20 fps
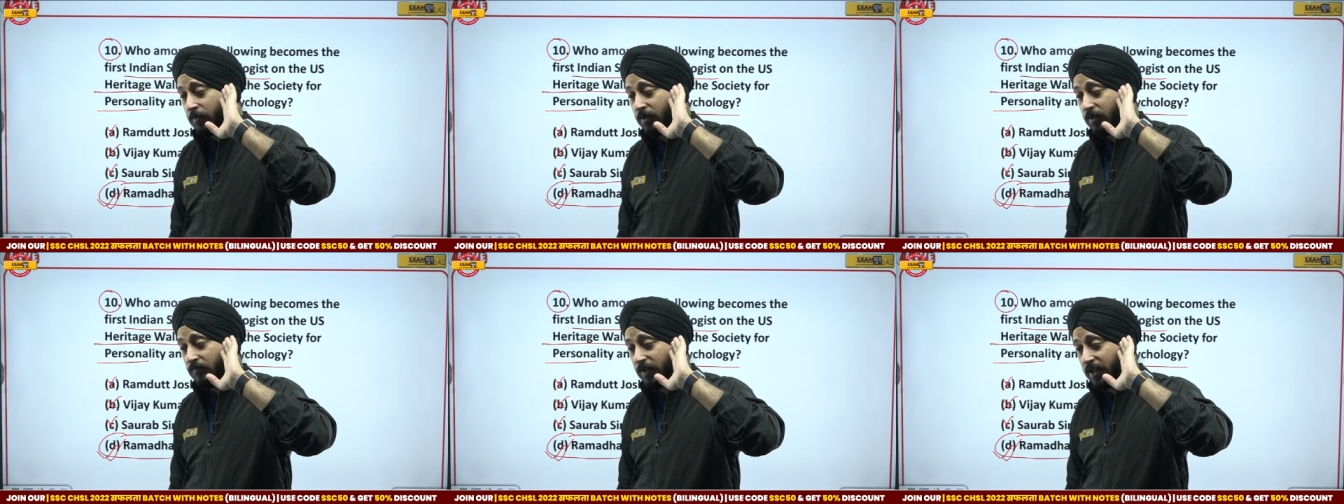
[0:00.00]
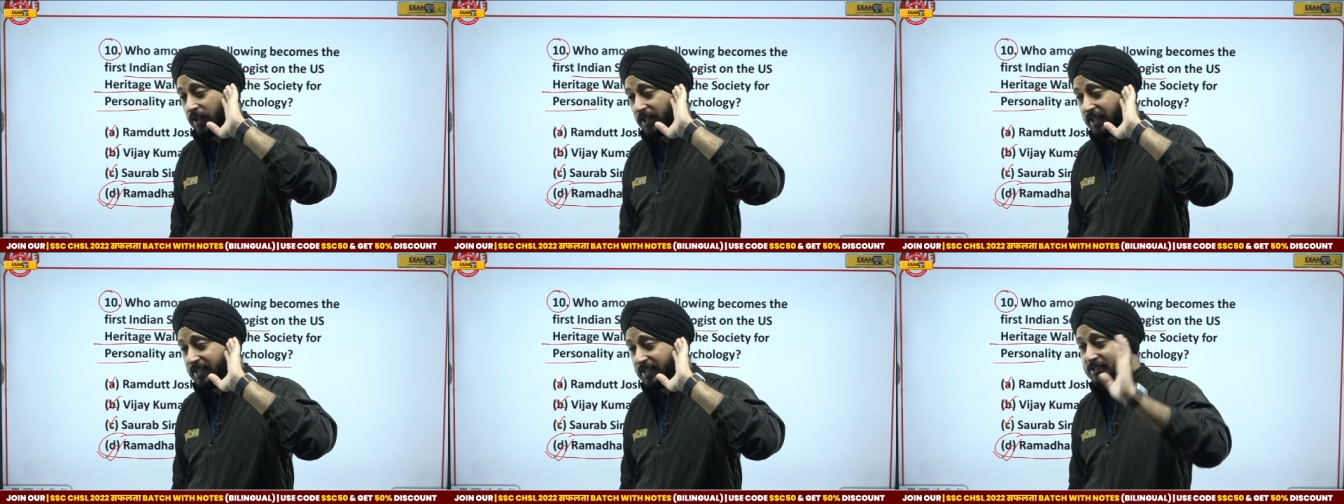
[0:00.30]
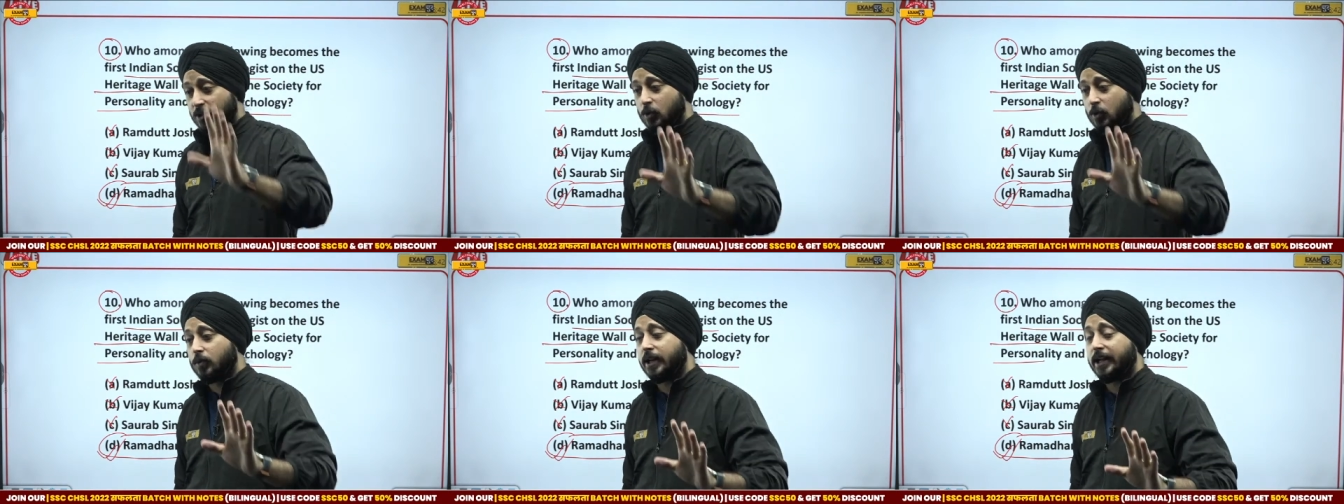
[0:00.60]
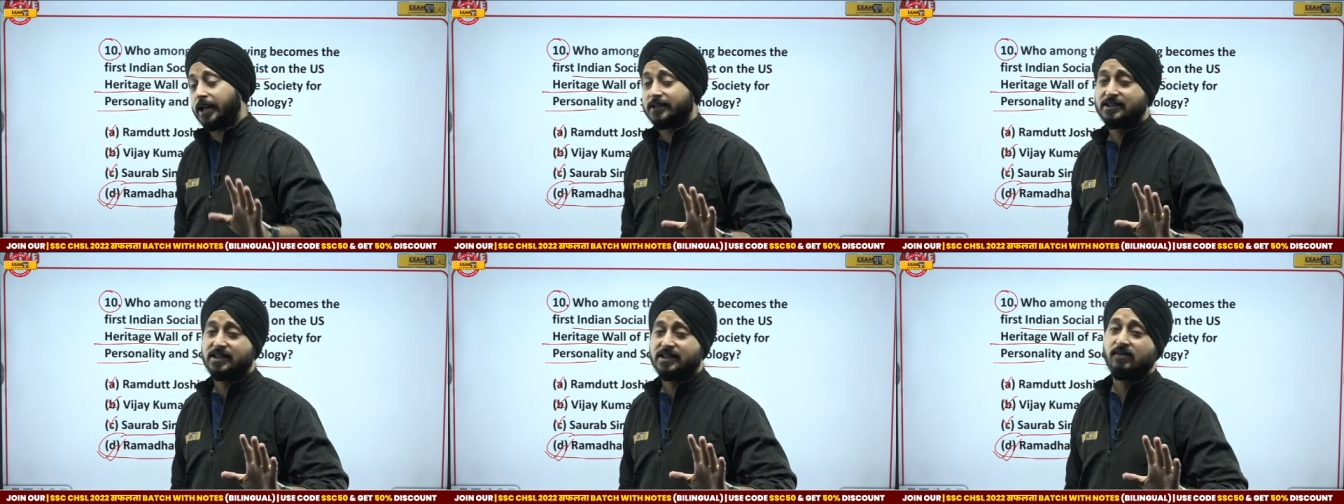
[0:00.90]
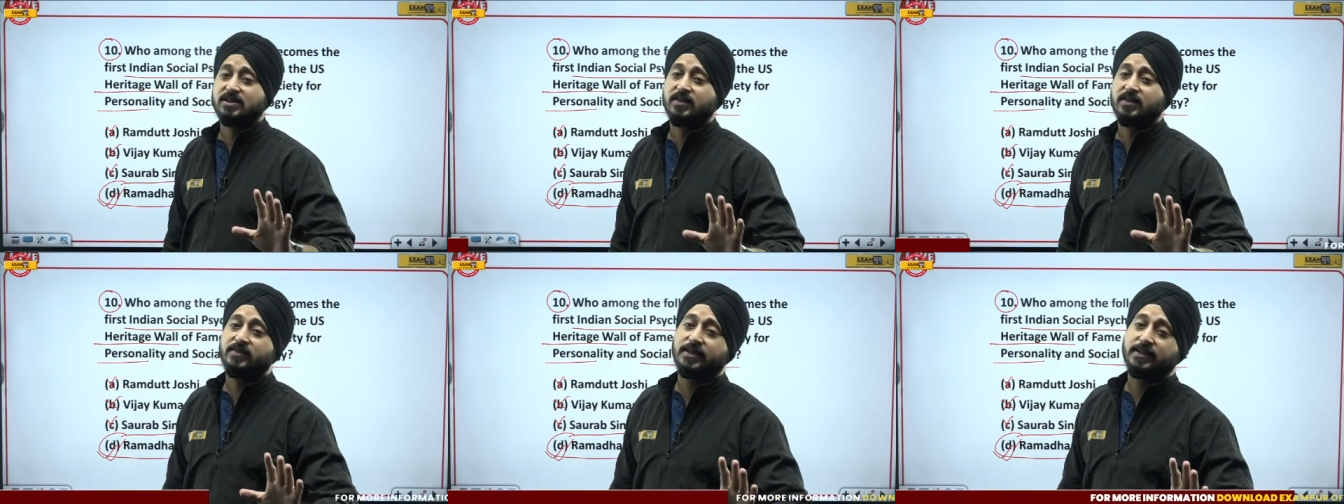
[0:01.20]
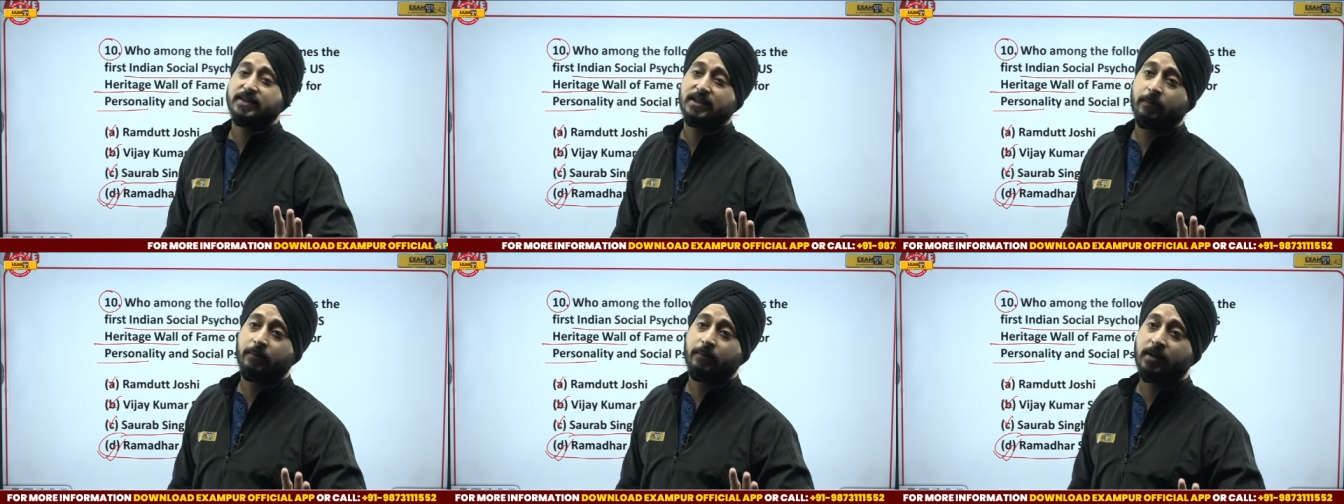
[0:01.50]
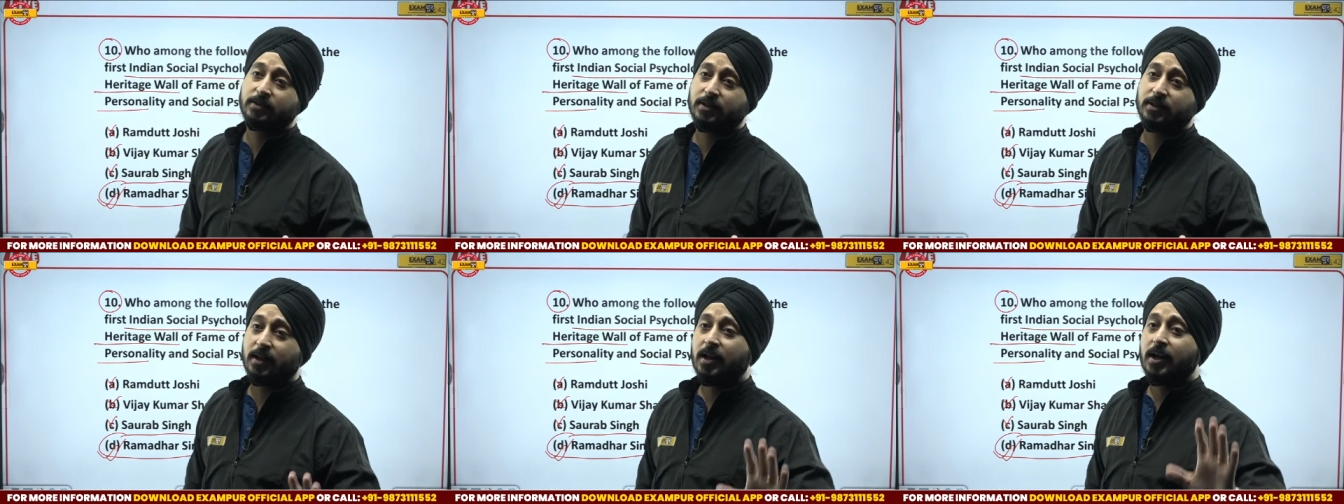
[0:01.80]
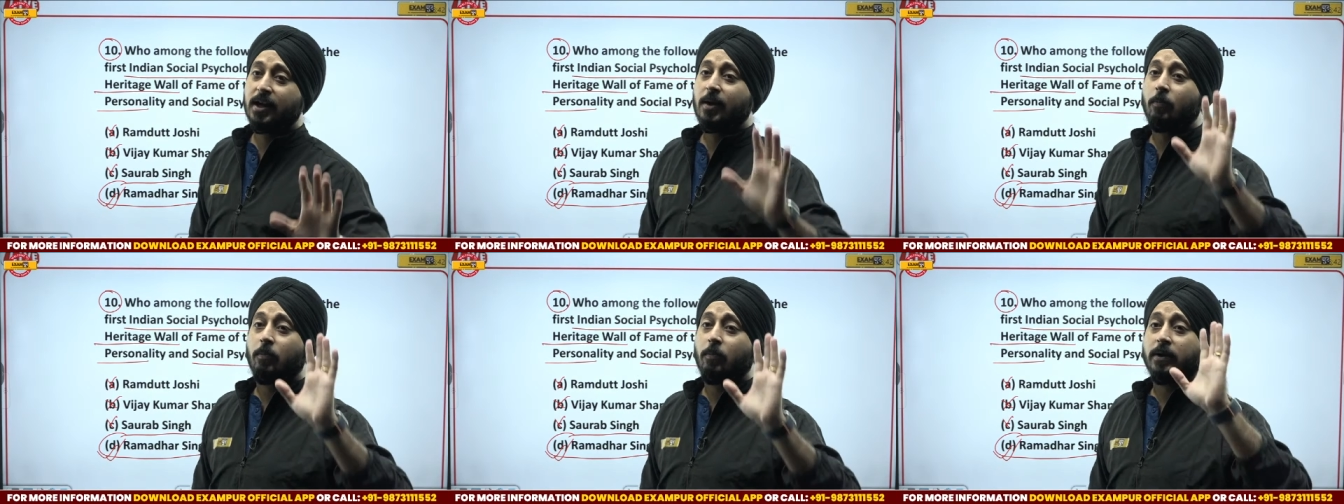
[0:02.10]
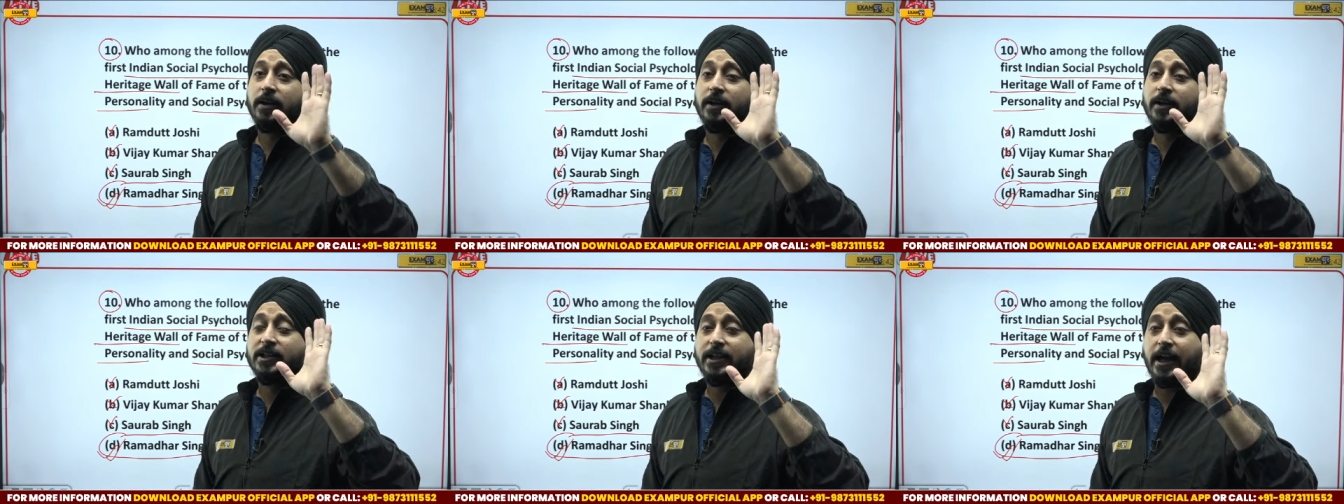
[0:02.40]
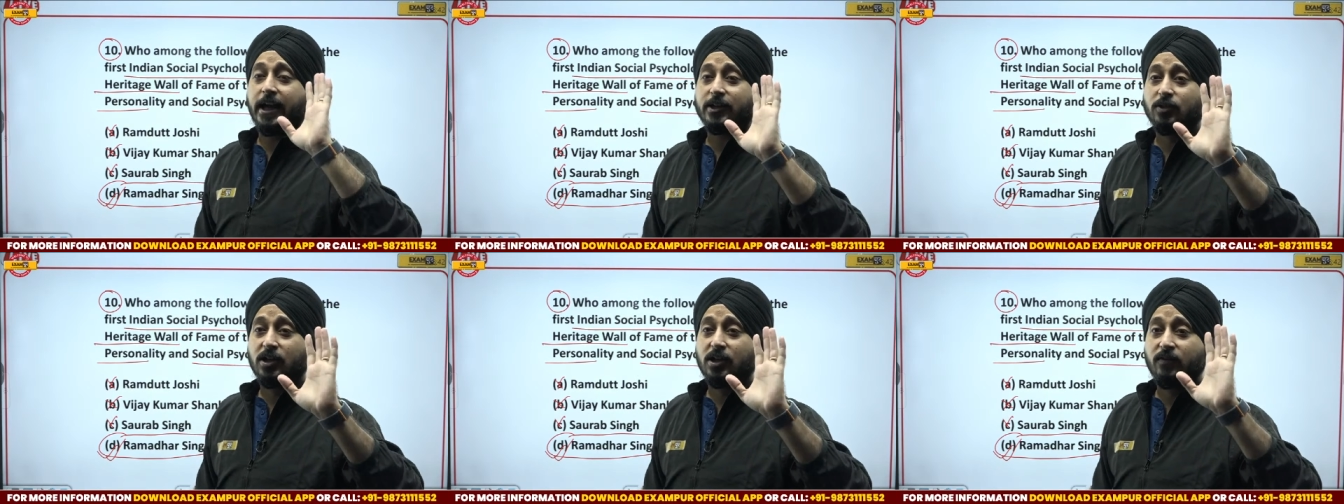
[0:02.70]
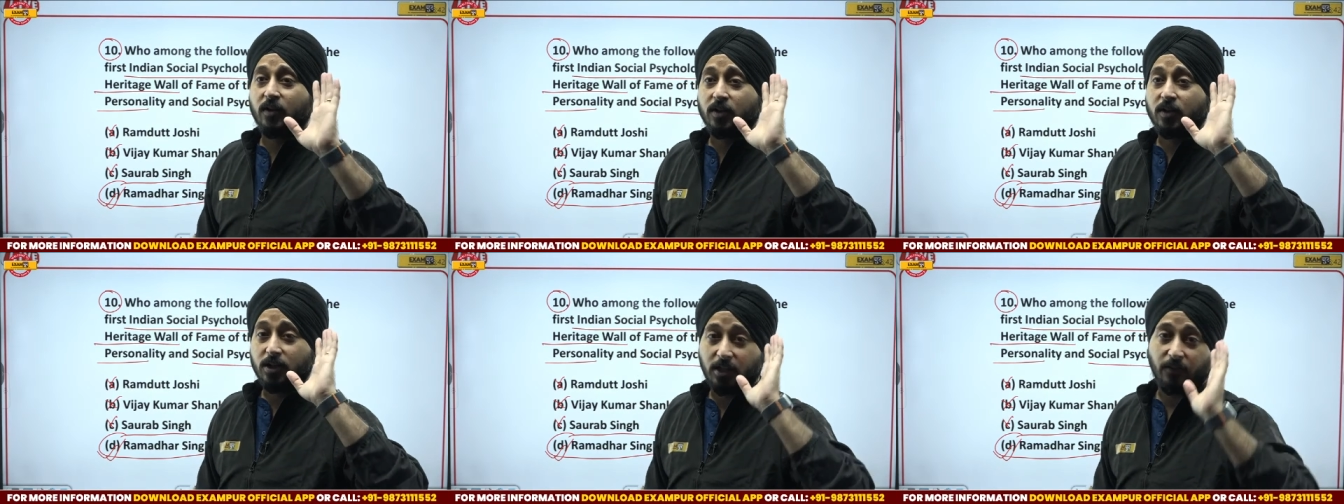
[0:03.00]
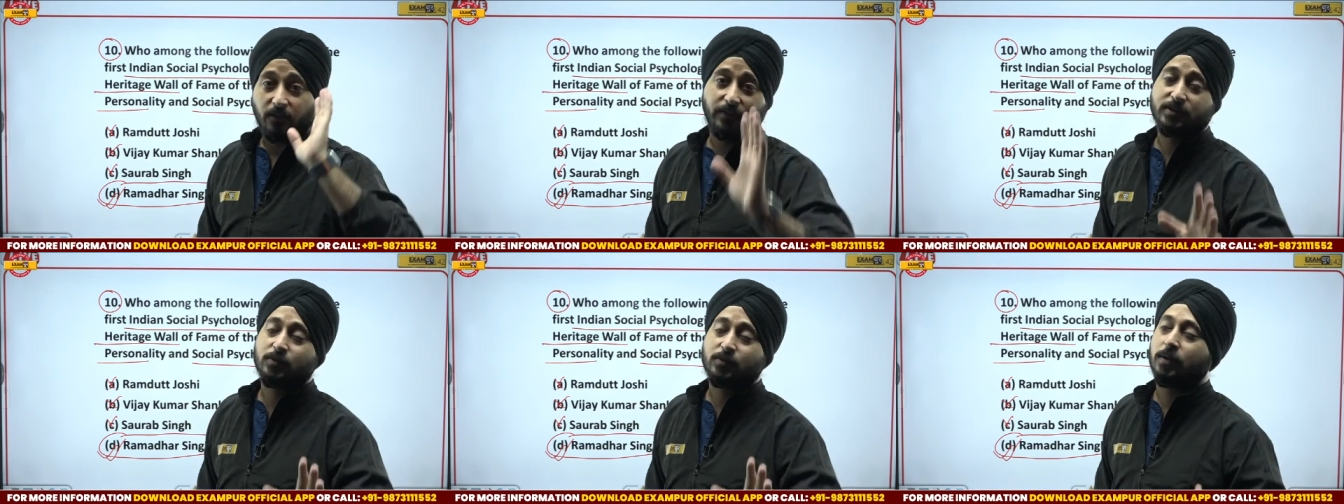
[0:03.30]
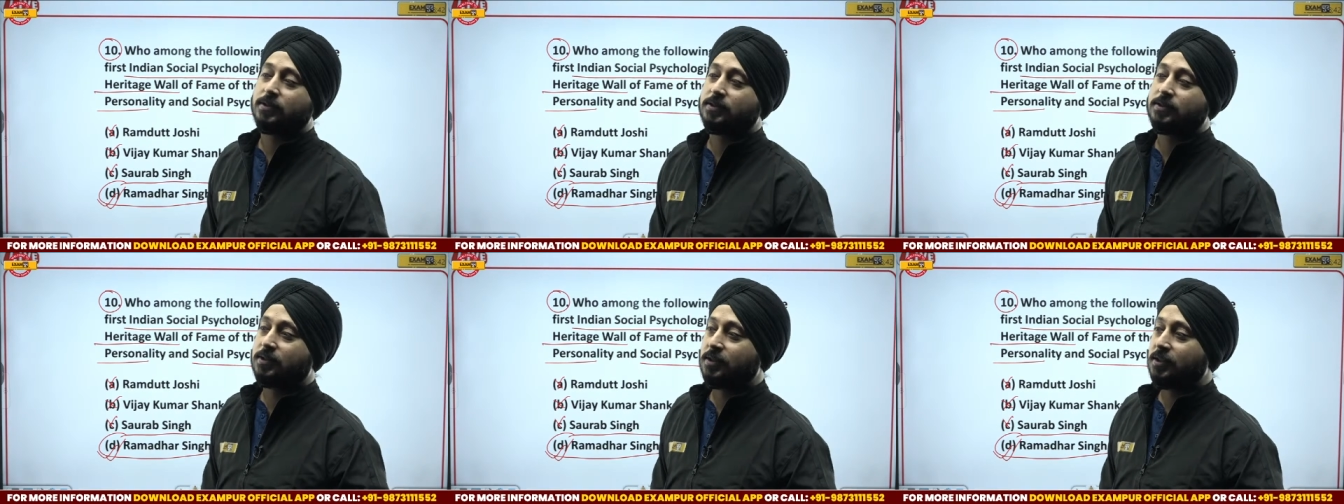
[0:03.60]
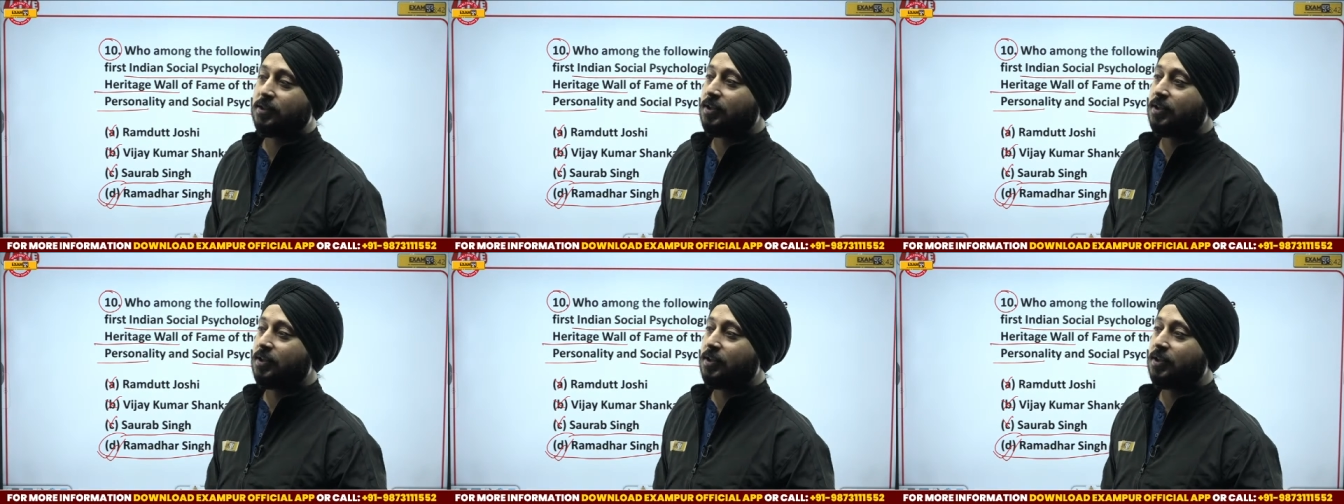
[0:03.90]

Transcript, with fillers: been very easy to crack the civil service examination but it is actually one of the toughest ones